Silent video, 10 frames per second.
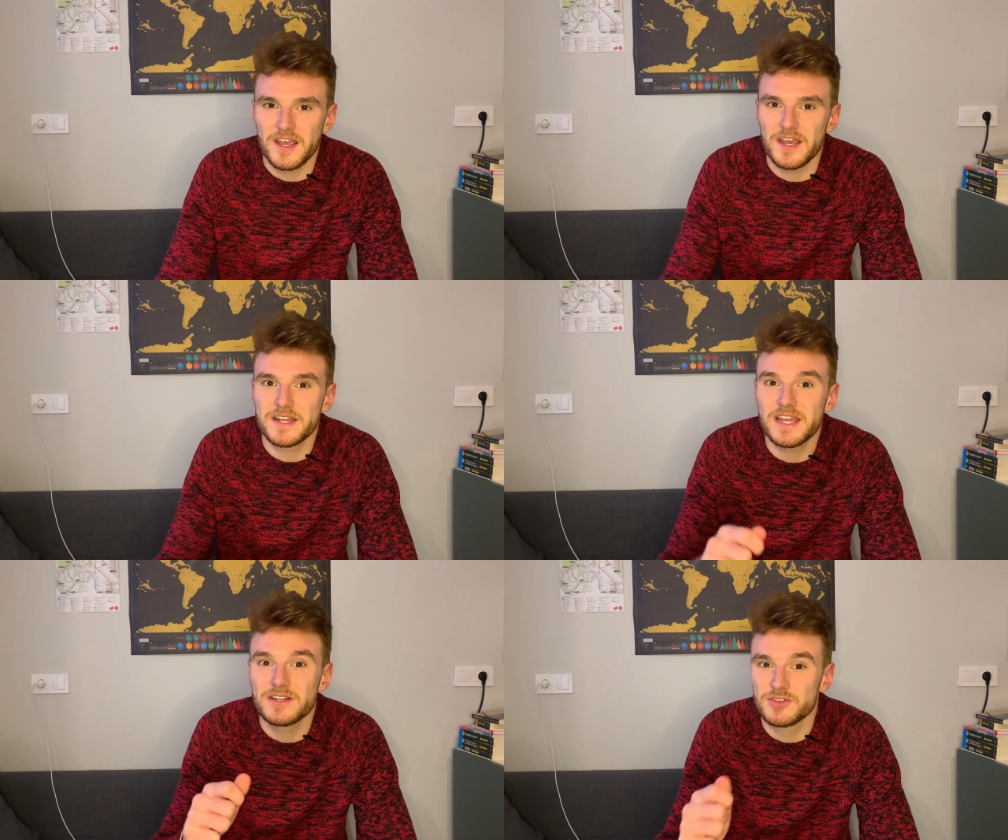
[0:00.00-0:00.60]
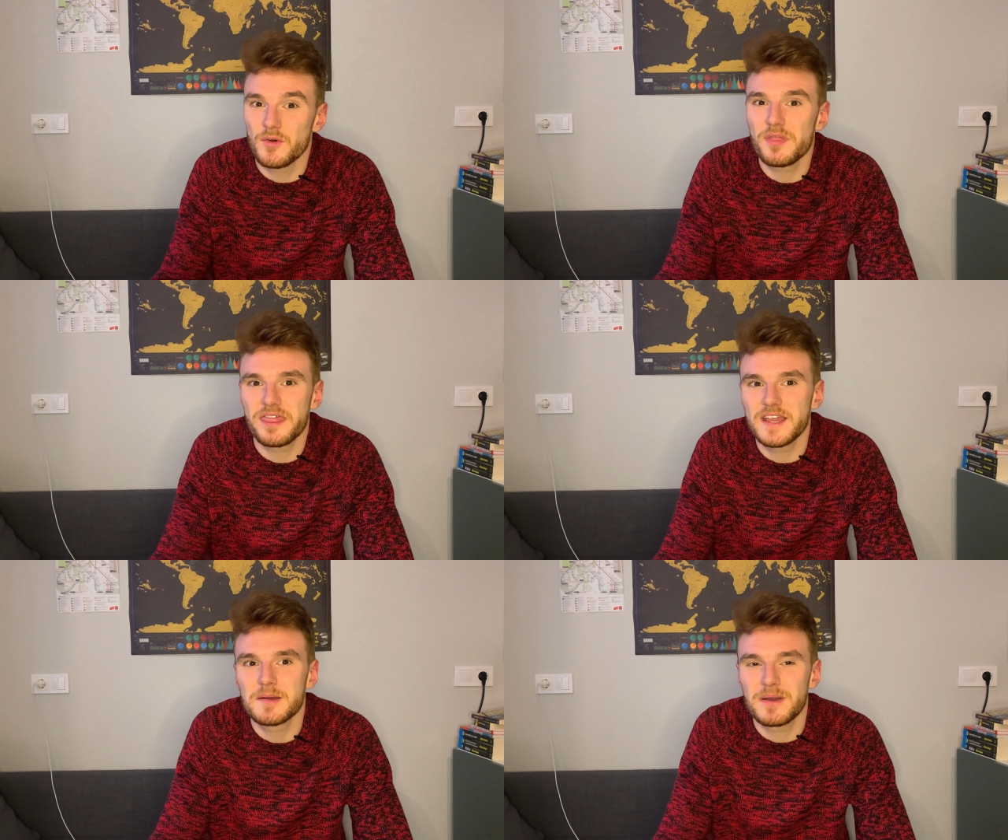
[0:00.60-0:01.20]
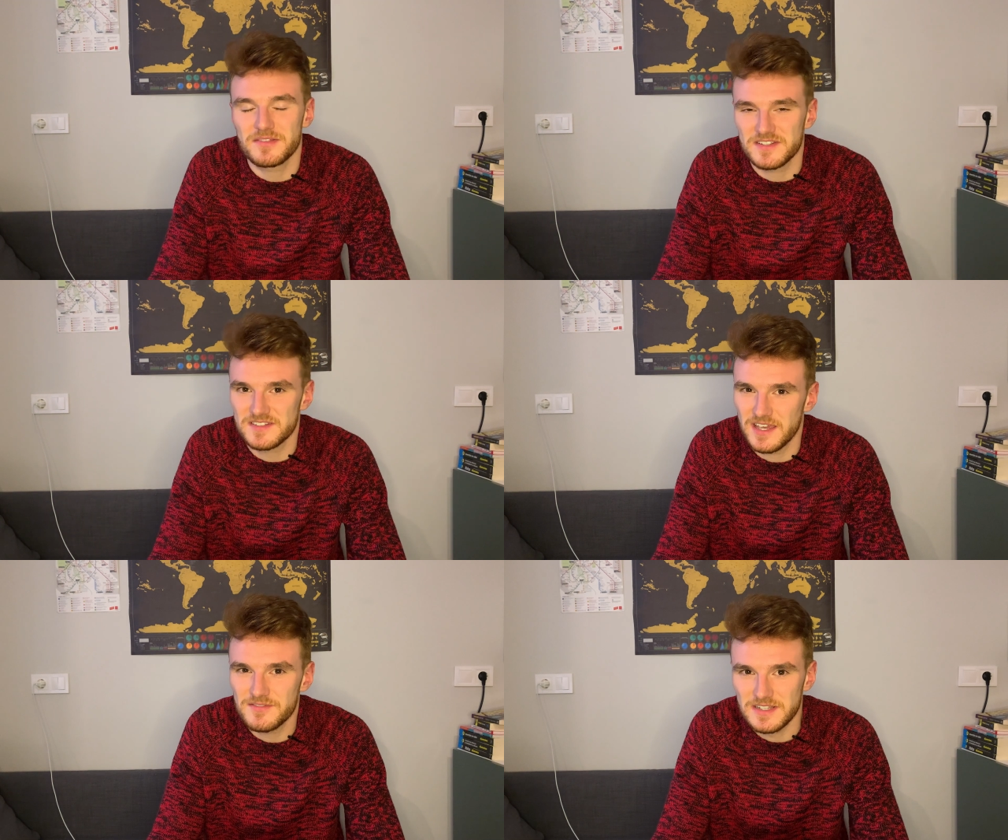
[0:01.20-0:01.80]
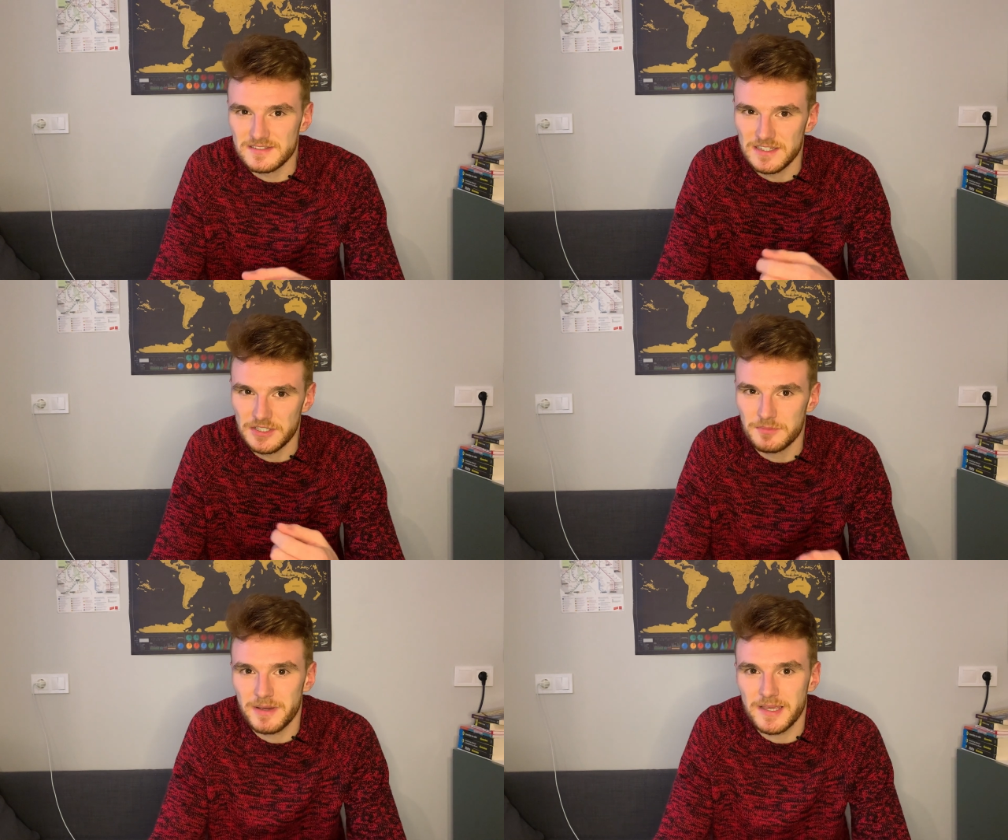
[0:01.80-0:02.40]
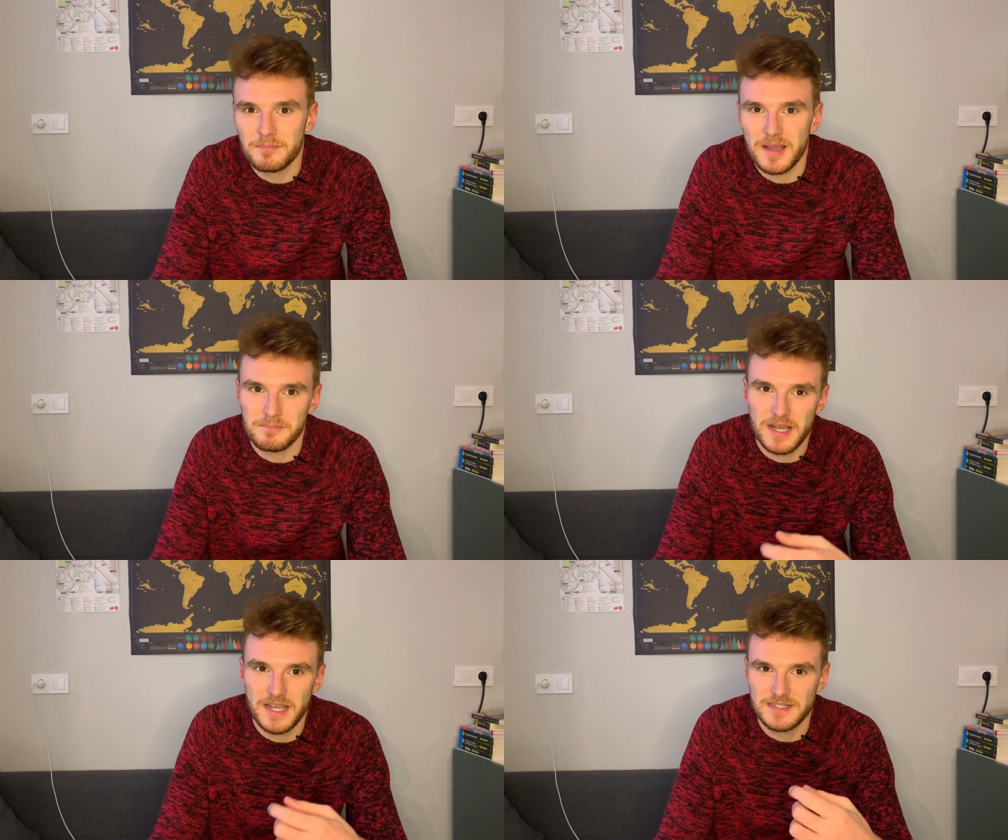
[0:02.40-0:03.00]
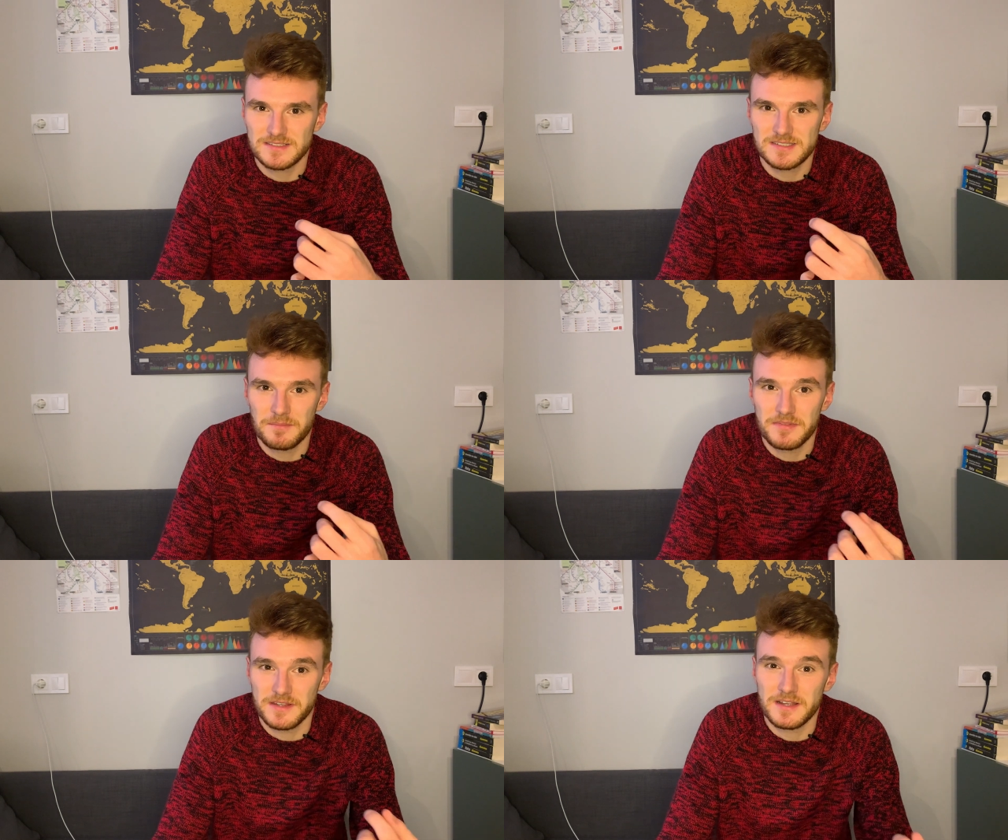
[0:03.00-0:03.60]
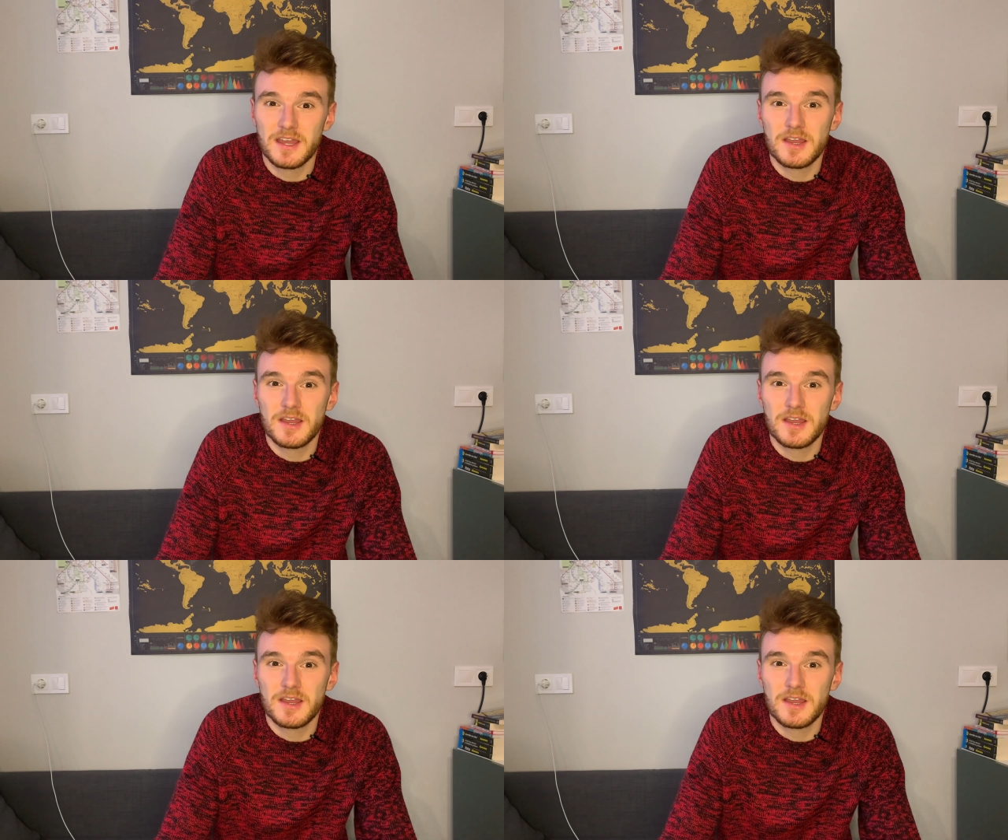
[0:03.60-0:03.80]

And again, don't think about the savings that you make by buying something.